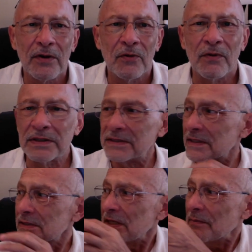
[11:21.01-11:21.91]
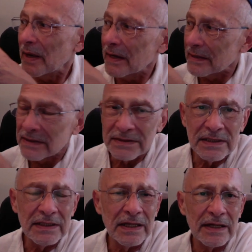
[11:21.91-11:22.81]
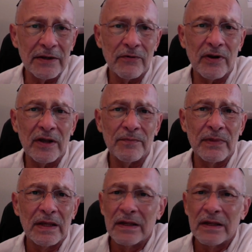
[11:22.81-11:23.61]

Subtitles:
Whereas this schematic, the C-diagram,